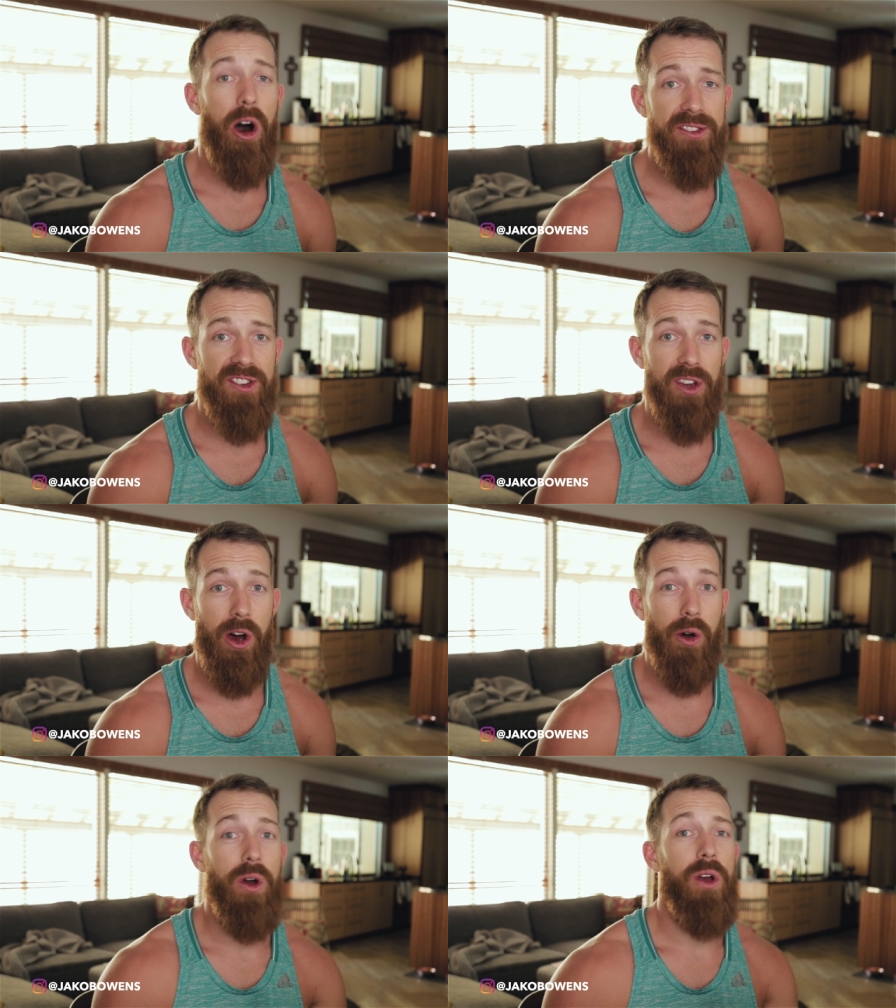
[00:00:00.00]

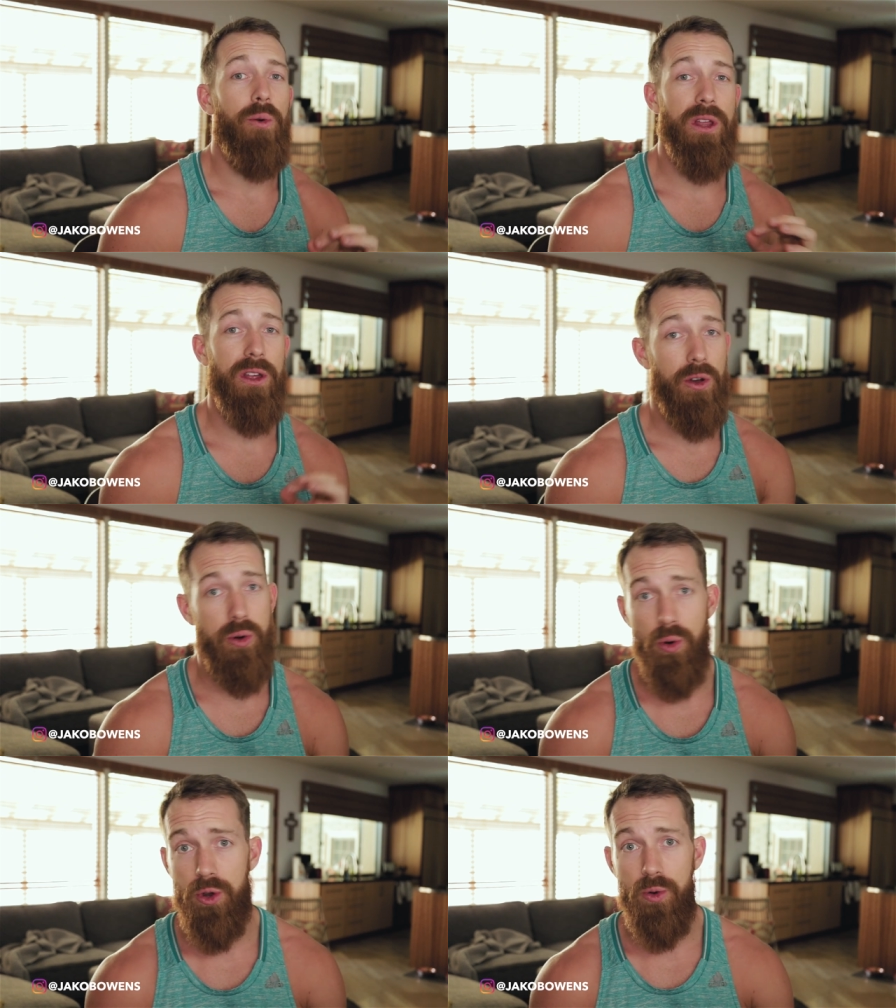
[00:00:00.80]
Also, one of the
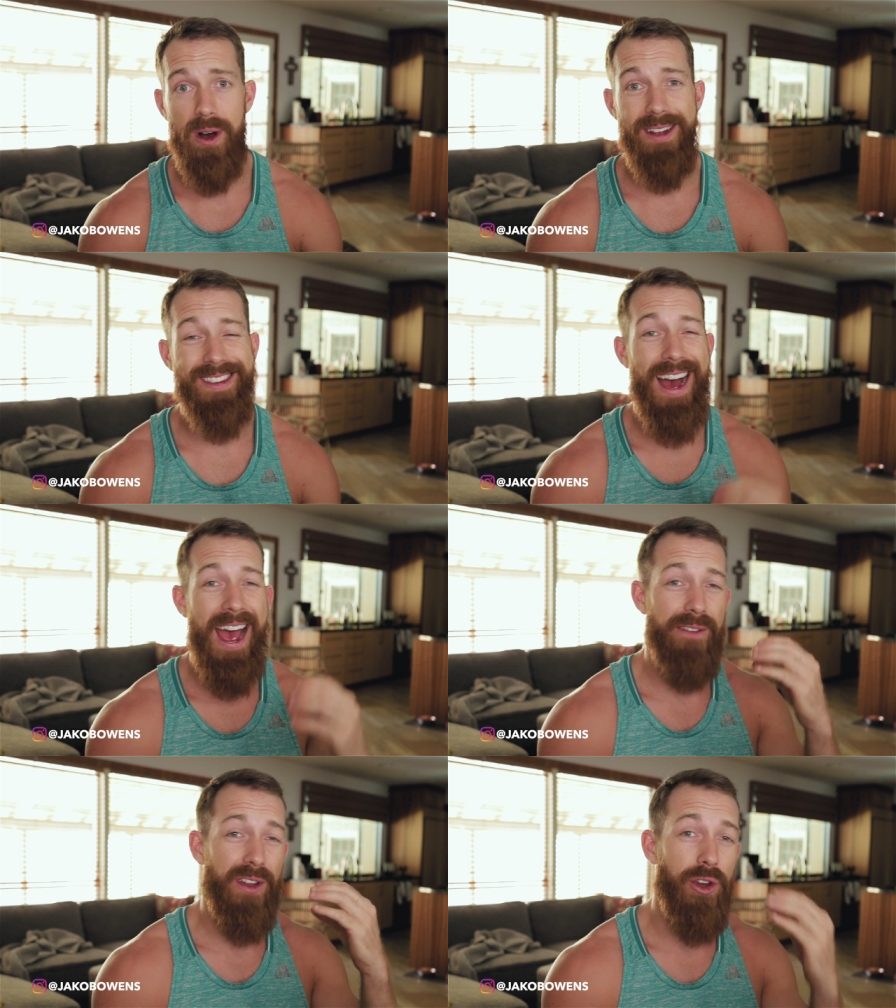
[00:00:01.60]
cool new ones, I
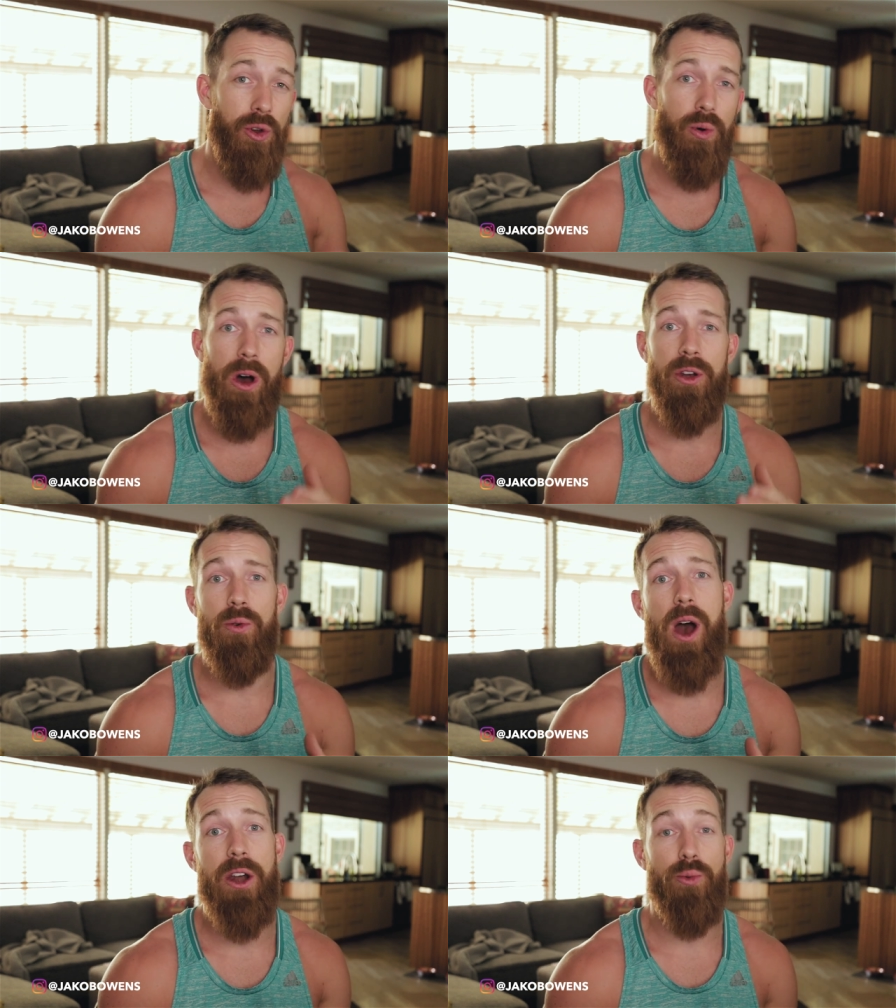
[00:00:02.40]
have a new
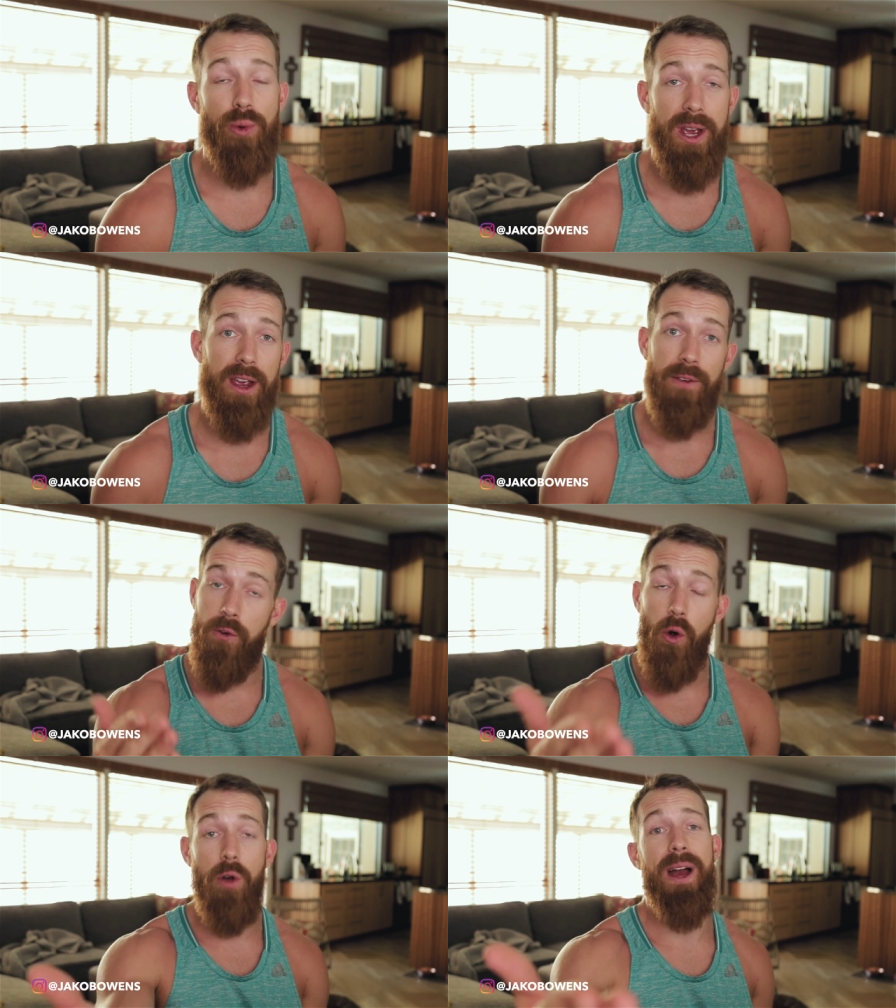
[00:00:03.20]
underwater rig
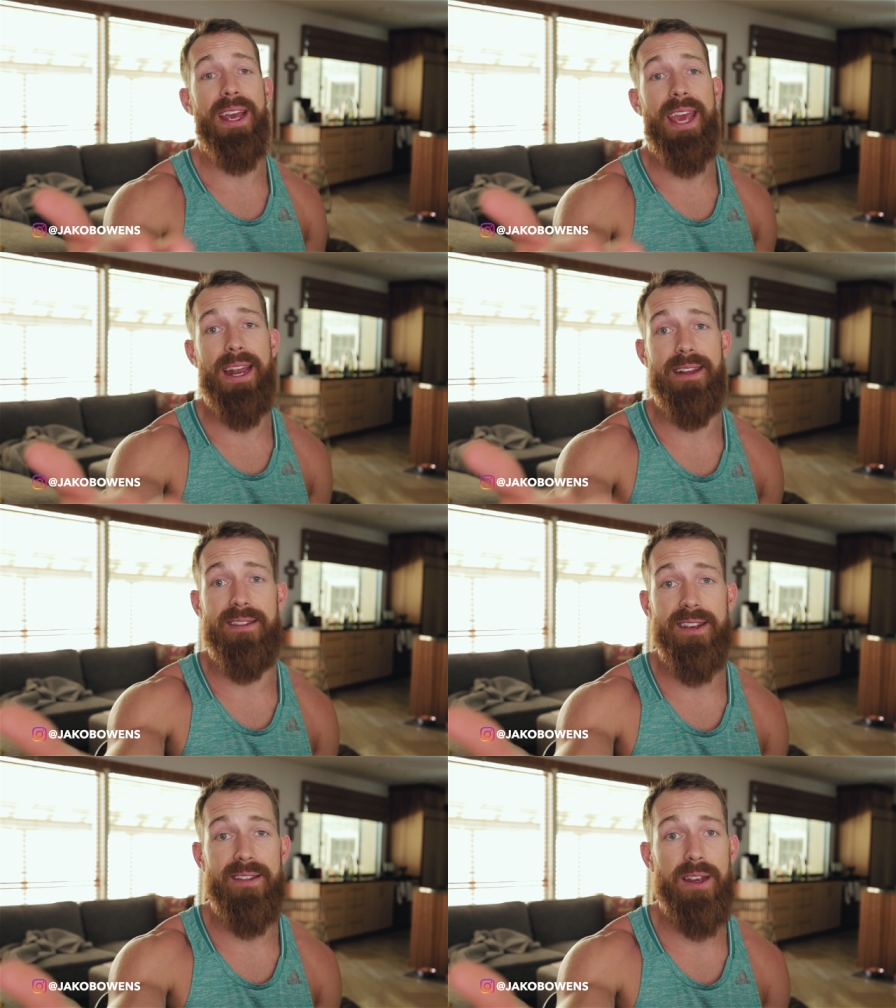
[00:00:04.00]
for my Canon
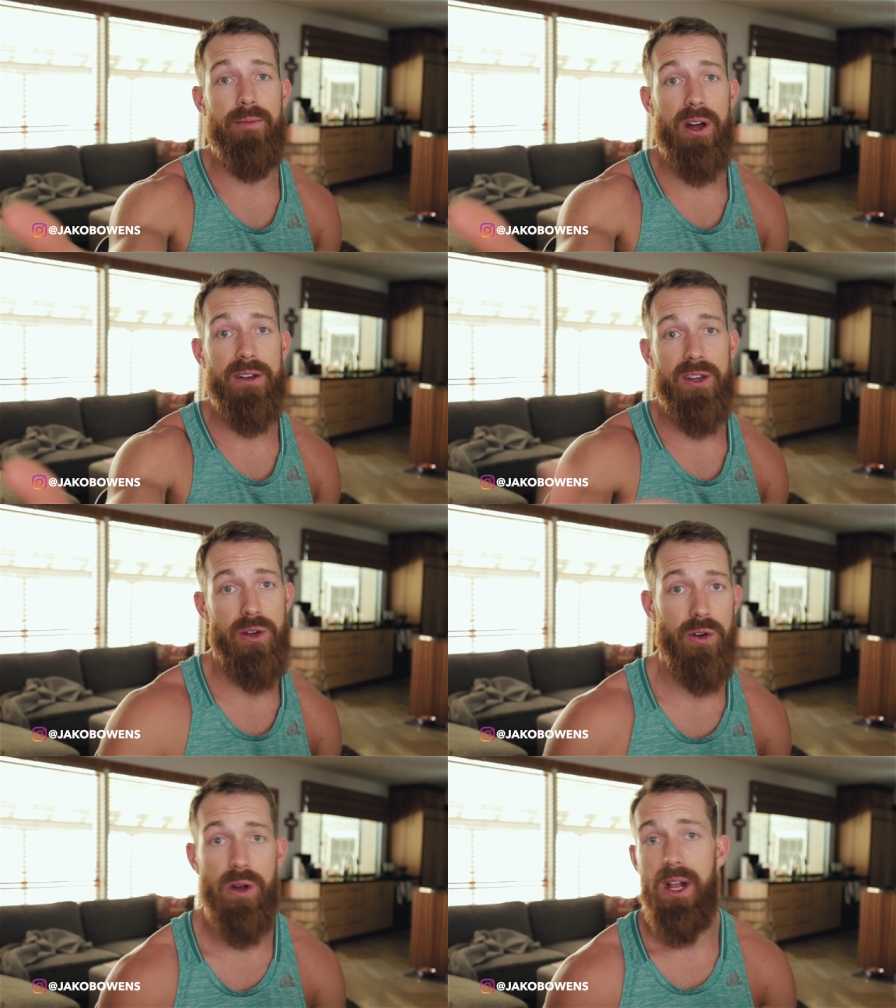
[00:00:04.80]
6D Mark
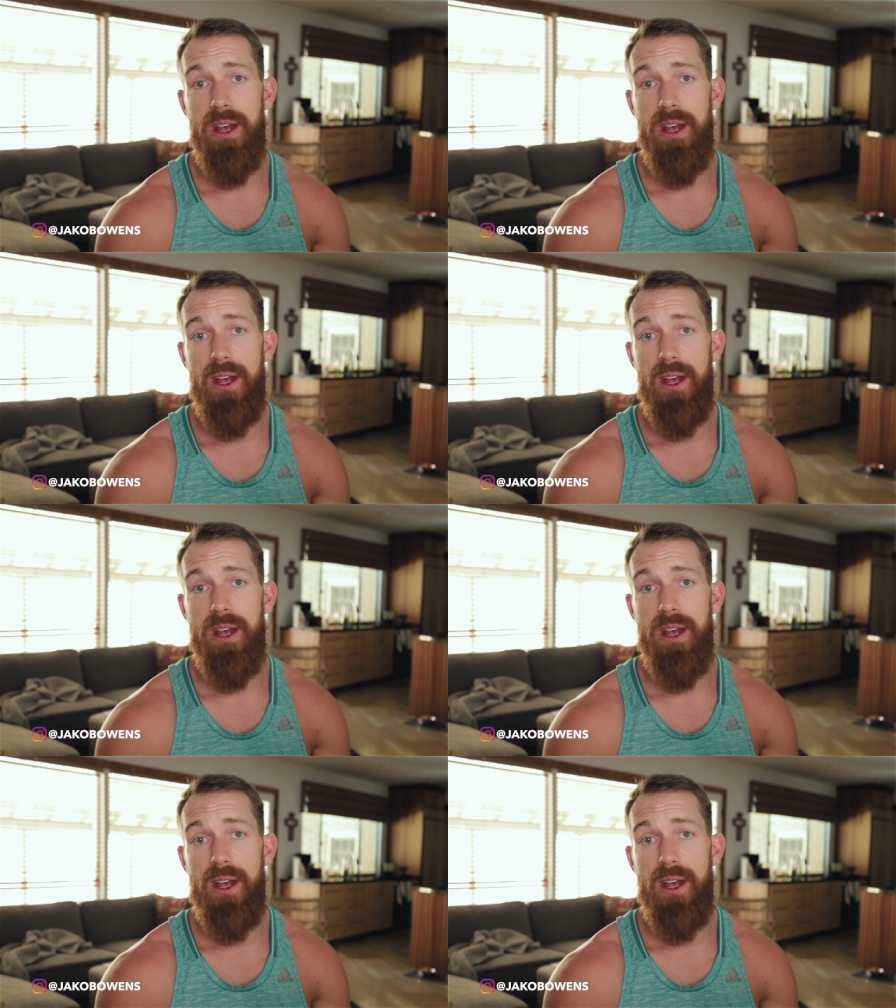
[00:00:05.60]
II